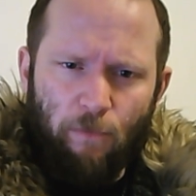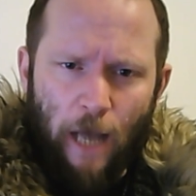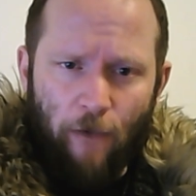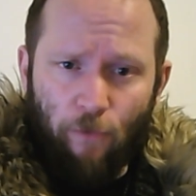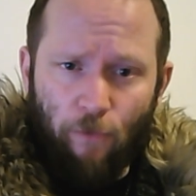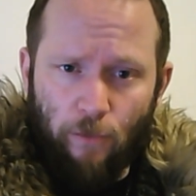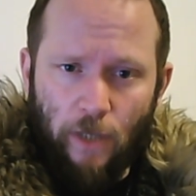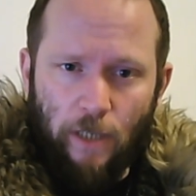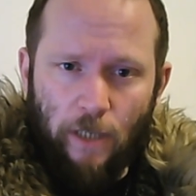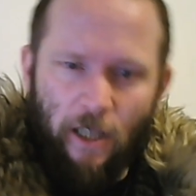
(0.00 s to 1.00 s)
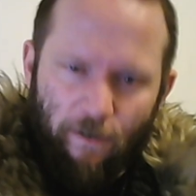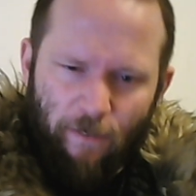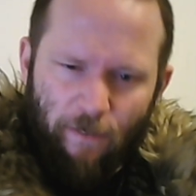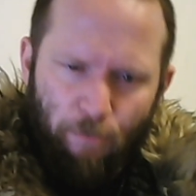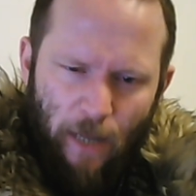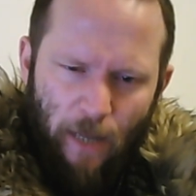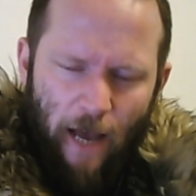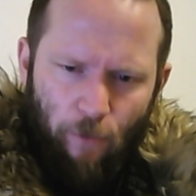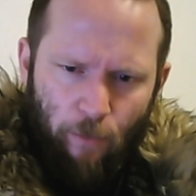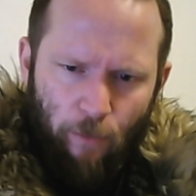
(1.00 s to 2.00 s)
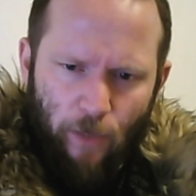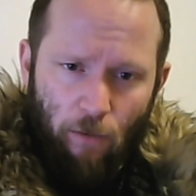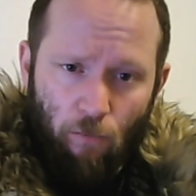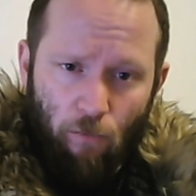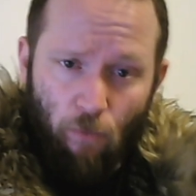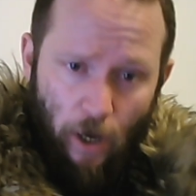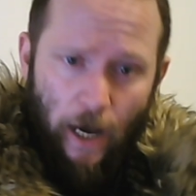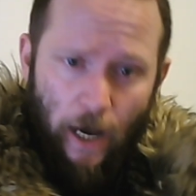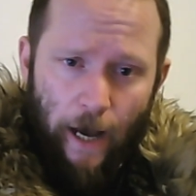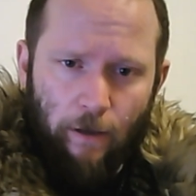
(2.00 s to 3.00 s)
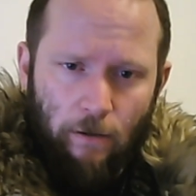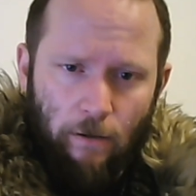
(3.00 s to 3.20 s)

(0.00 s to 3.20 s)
platforms that deplatformed that one guy